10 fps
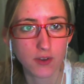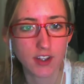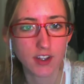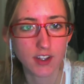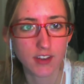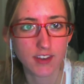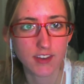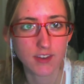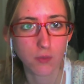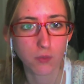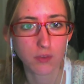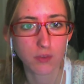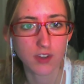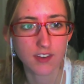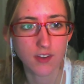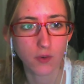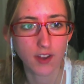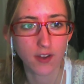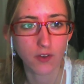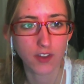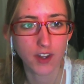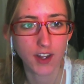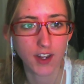So doesn't okay, hold on.